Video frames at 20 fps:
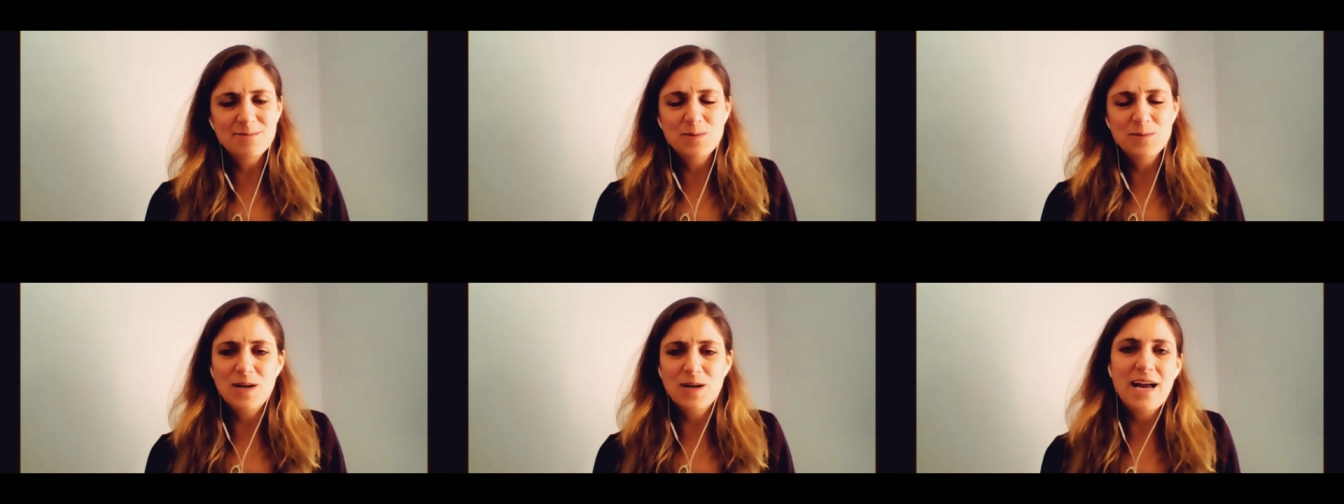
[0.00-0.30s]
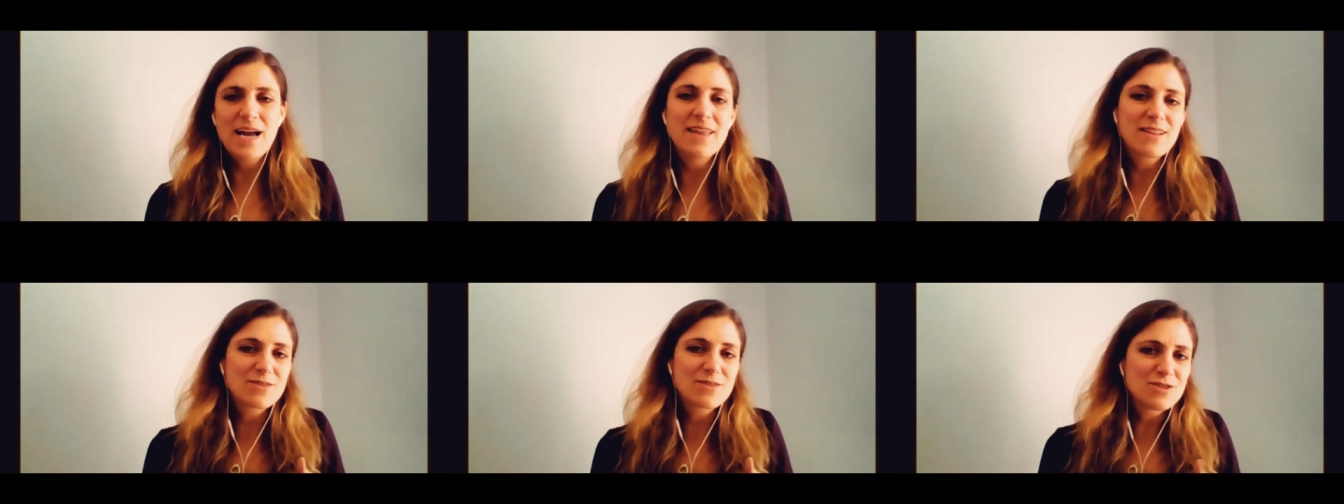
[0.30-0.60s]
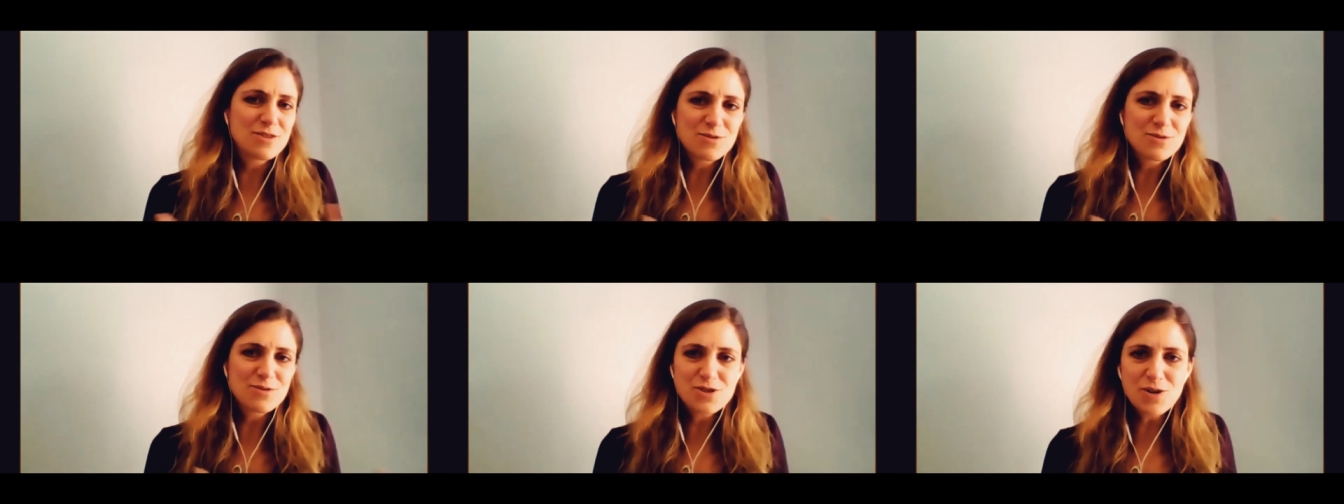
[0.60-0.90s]
Or, hey, there's
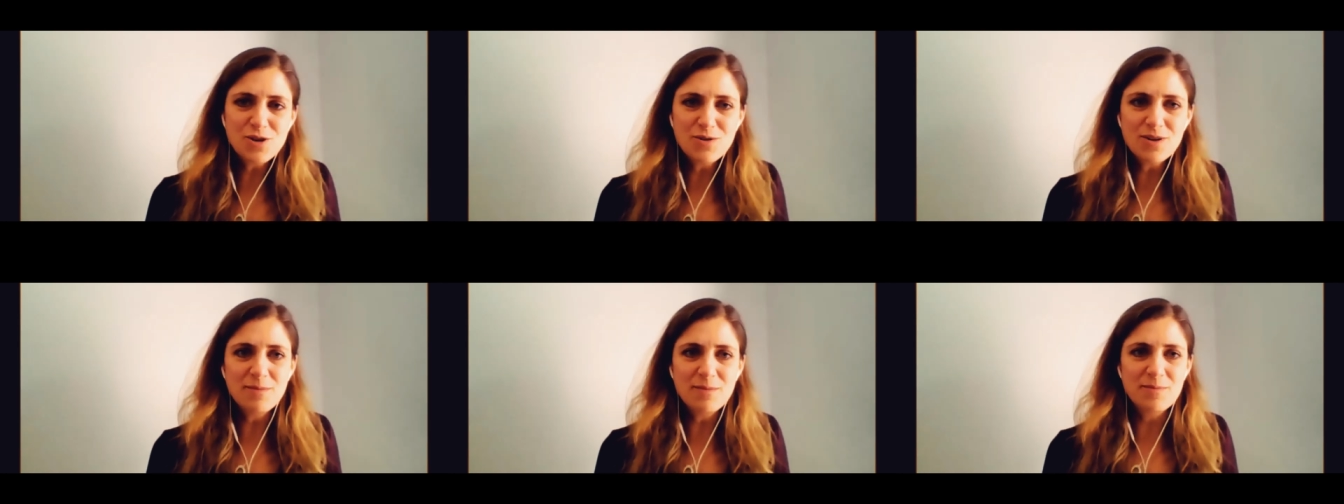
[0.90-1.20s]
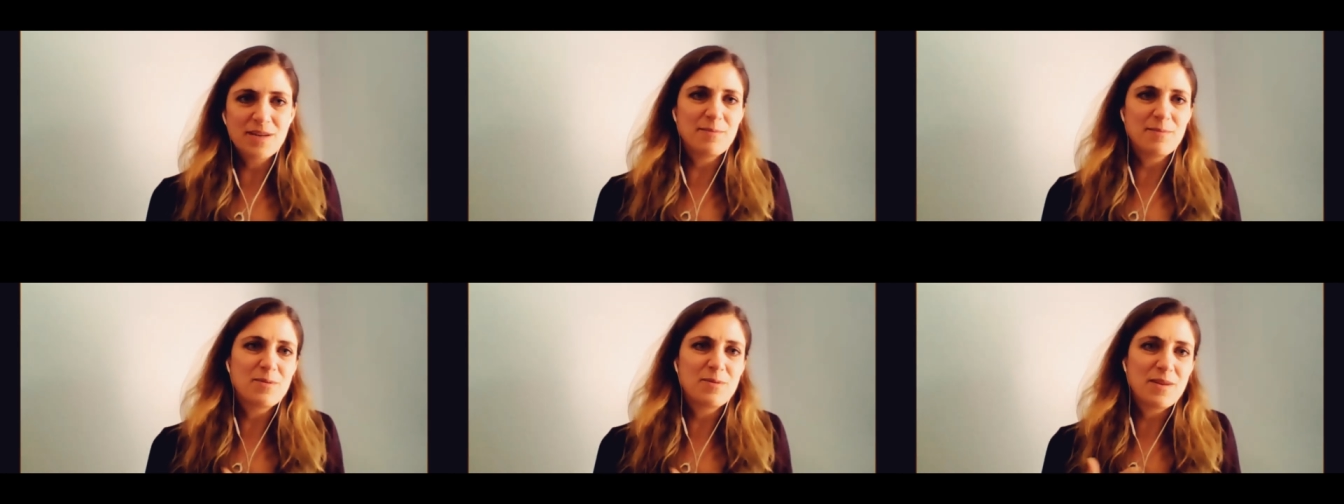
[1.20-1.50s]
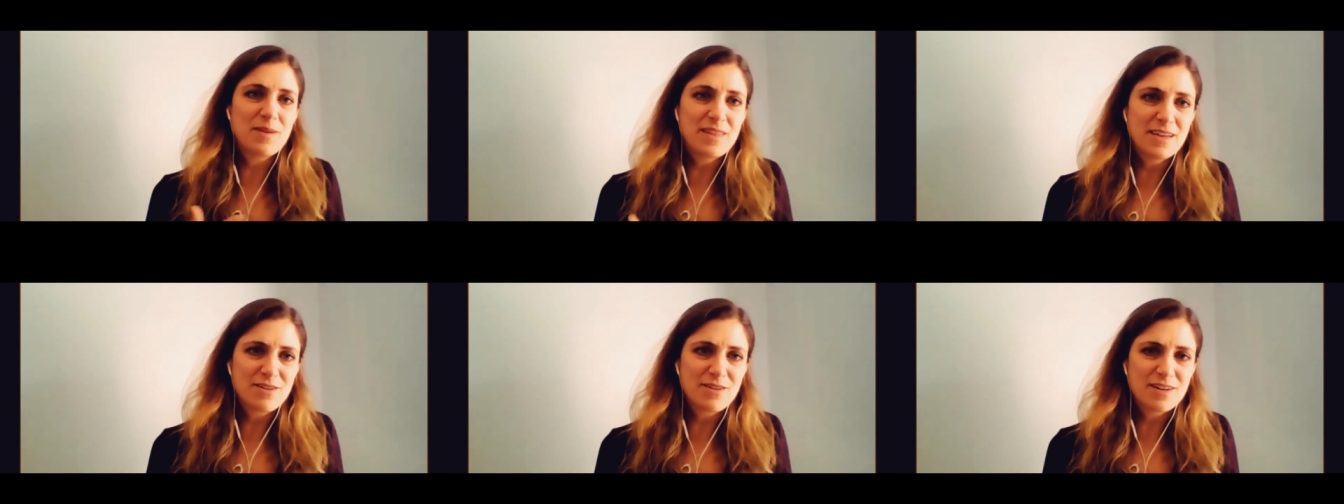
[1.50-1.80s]
a new show coming up that we
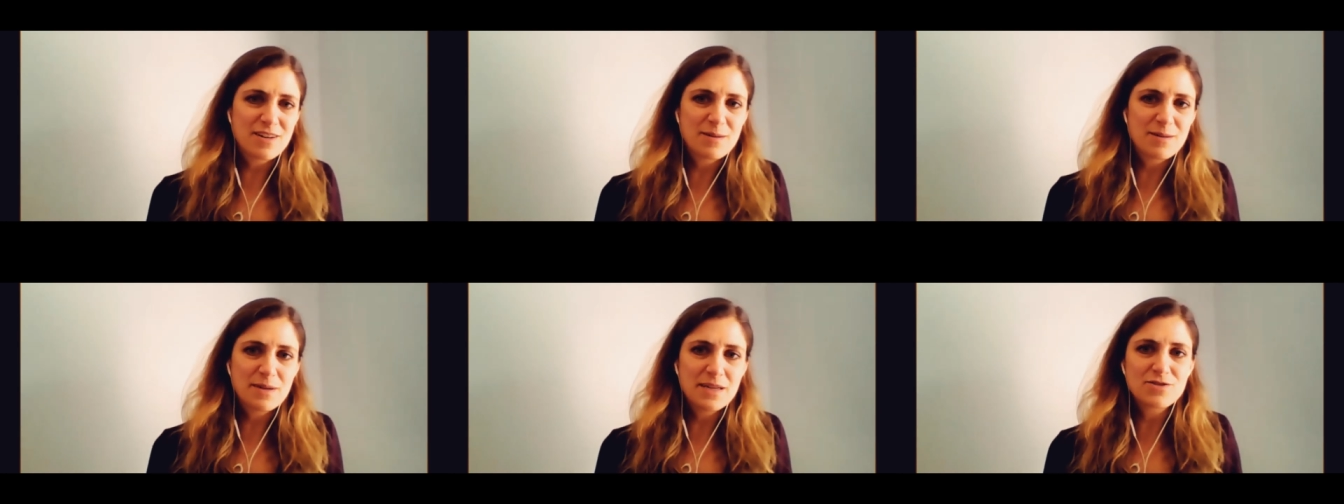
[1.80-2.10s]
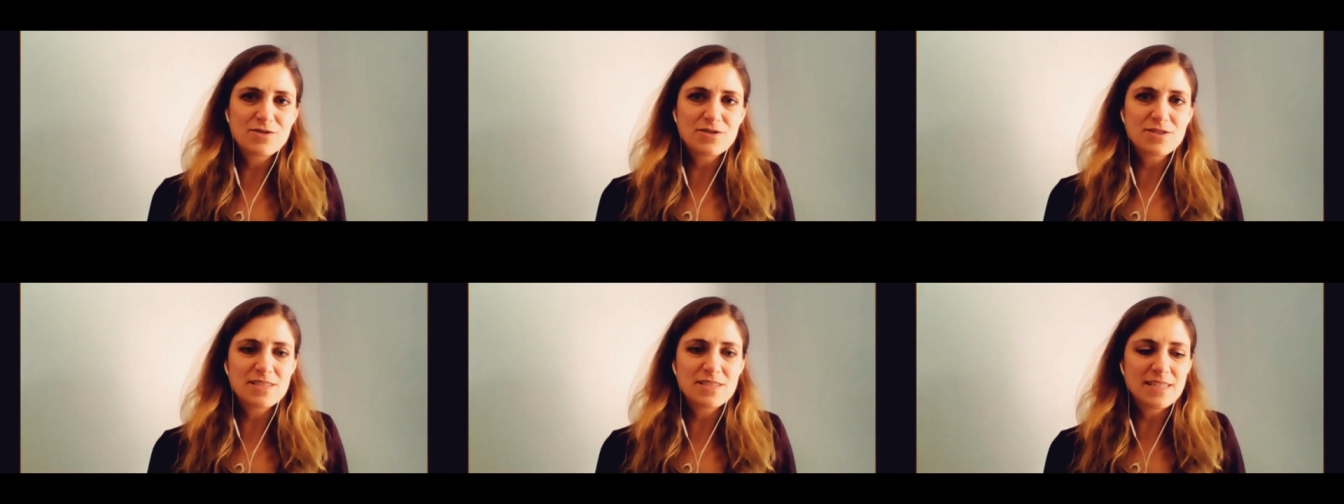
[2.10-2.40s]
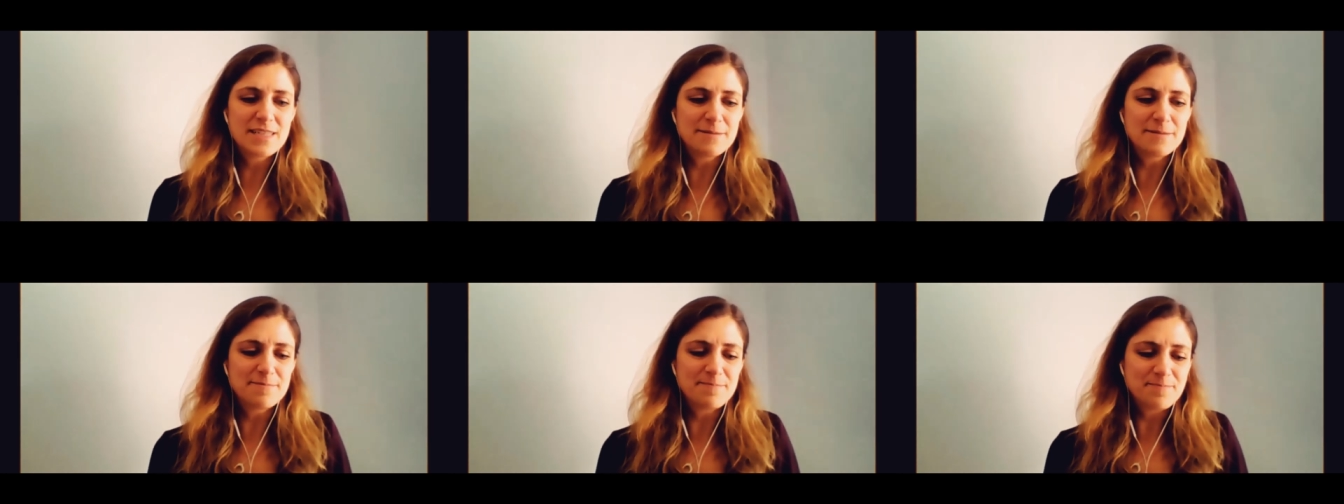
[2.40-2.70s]
think you're going to be
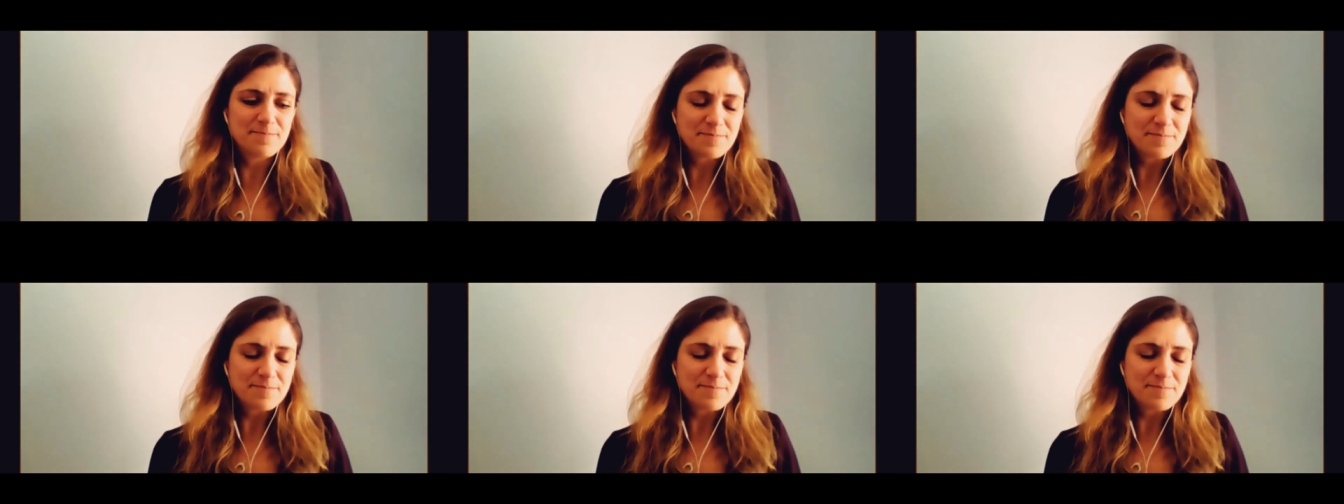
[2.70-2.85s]
interested in.